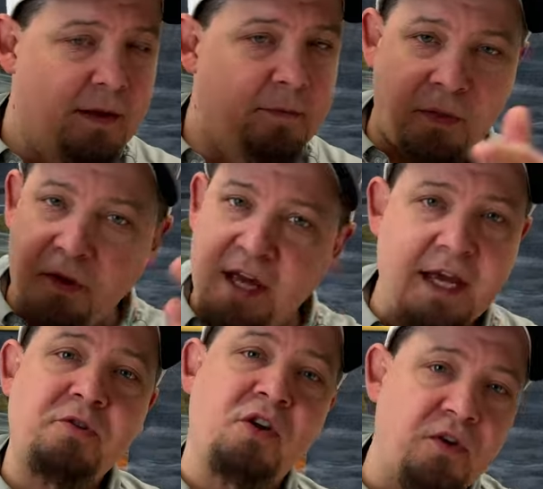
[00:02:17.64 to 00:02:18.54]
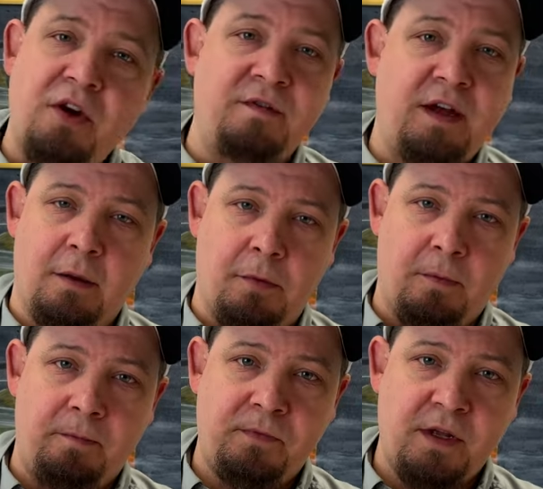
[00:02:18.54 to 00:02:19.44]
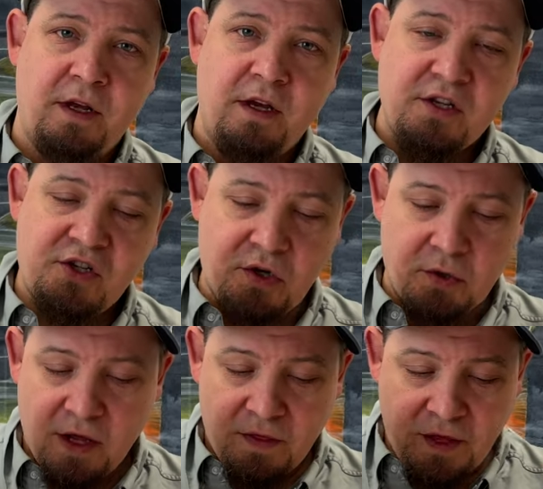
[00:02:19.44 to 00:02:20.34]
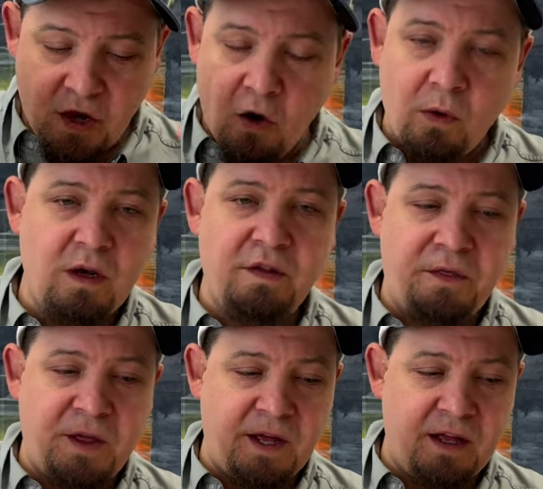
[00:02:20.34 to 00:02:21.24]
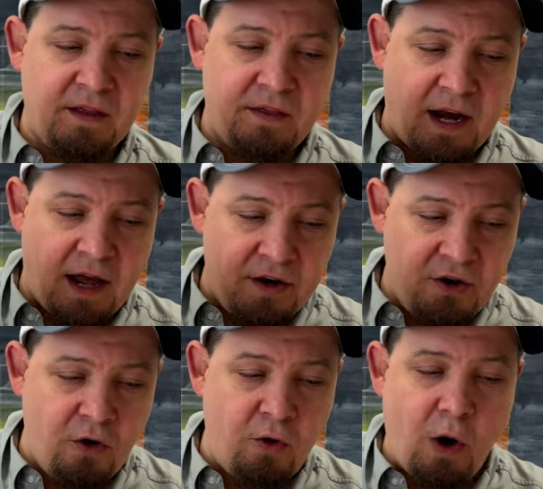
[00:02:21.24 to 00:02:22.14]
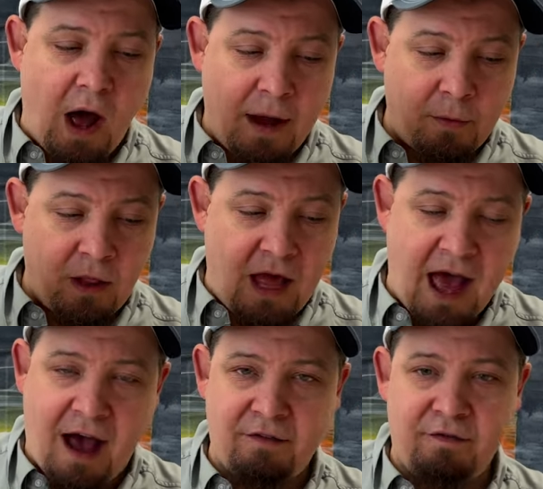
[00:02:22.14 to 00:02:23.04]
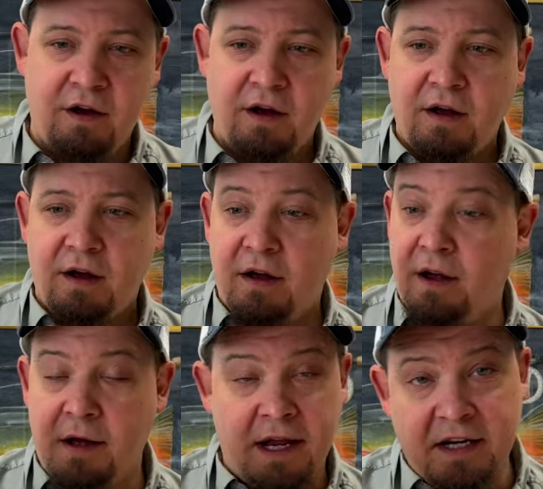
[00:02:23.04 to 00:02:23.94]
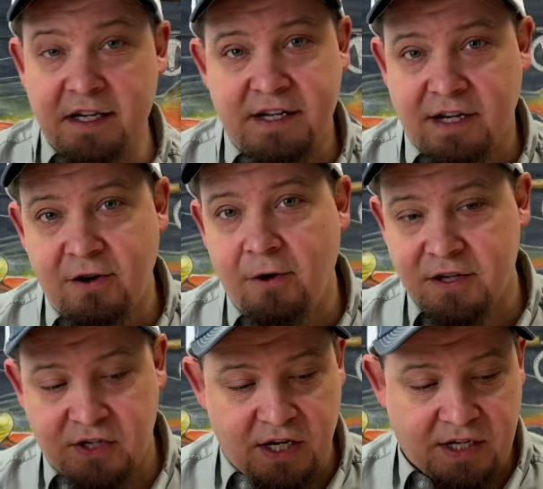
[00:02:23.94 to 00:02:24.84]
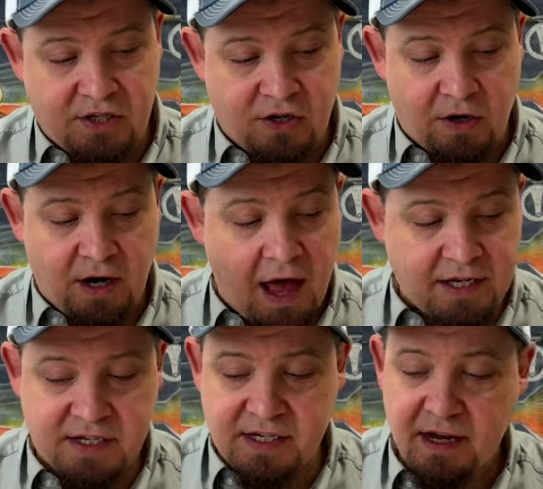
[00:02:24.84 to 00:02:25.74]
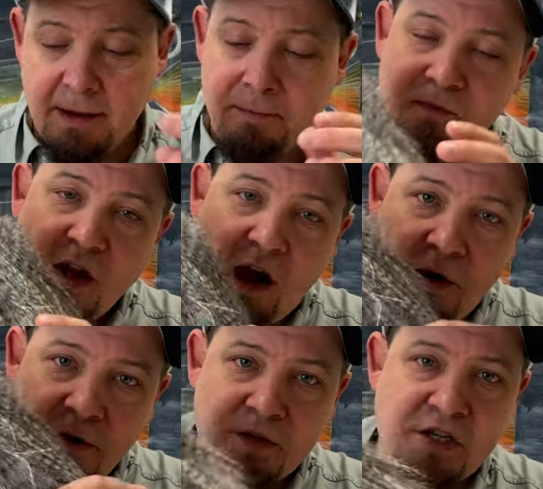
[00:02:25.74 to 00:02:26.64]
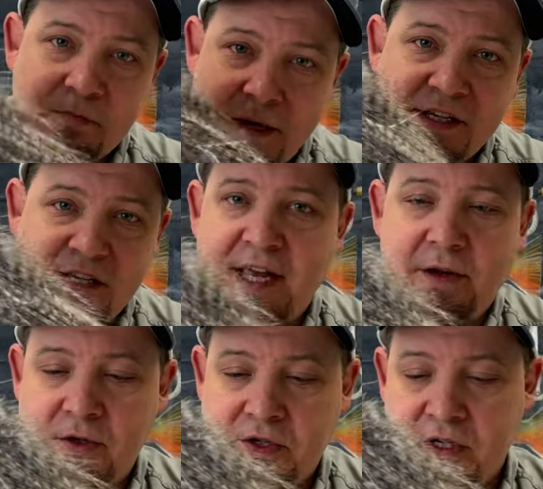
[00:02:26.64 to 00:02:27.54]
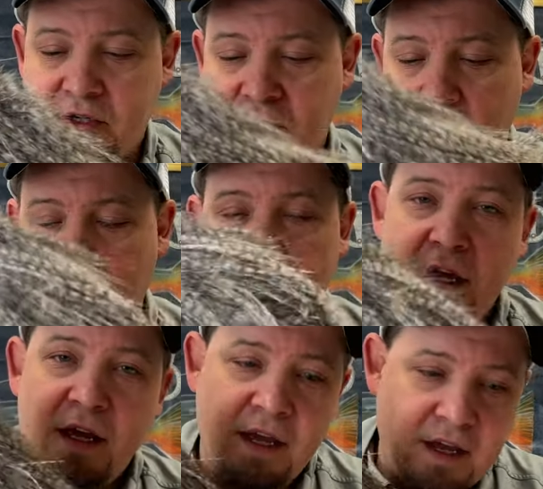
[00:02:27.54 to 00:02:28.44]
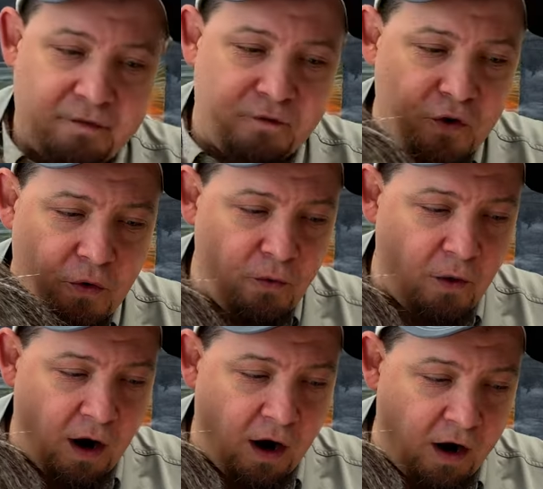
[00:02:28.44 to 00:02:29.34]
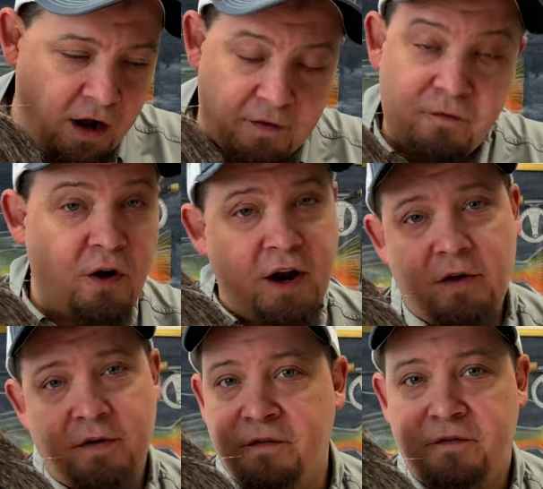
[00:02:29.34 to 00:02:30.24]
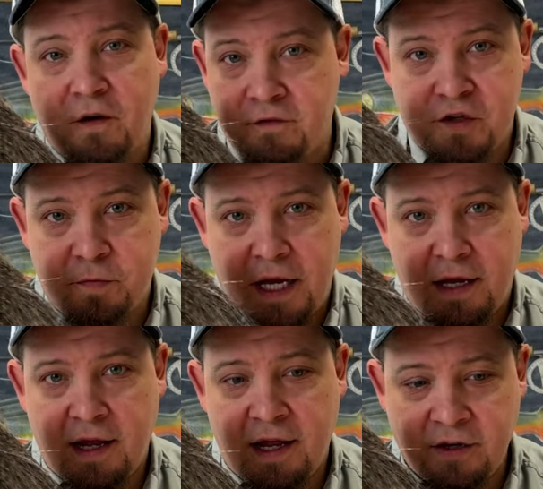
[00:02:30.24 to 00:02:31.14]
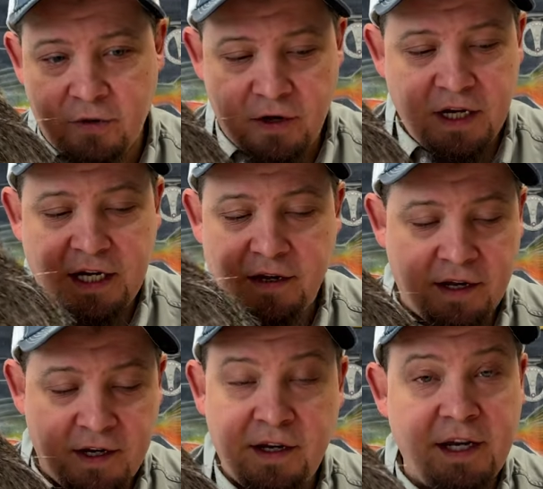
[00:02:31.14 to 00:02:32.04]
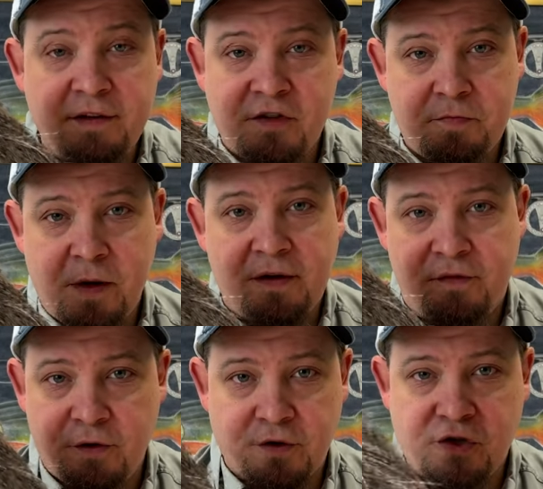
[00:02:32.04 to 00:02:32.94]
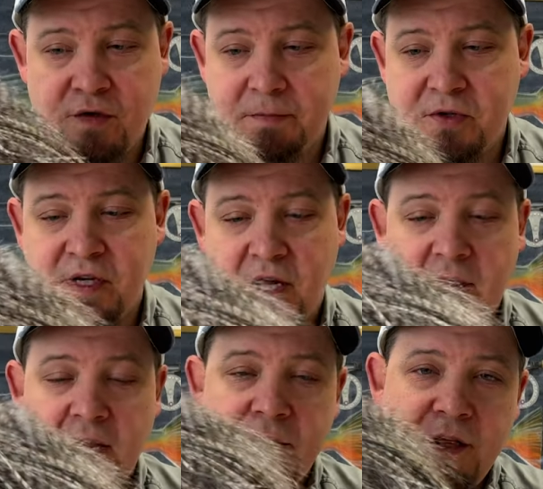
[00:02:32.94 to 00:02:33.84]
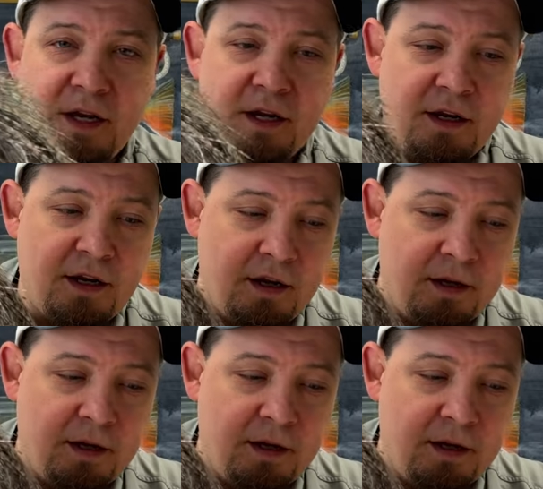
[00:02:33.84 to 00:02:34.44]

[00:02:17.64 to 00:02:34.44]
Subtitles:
but the capes are not available. So the only thing that I know I will have, at least as long as stock lasts, are the spey saddles. So if you have run out of spey and you're in need of spey for your shrimps, then,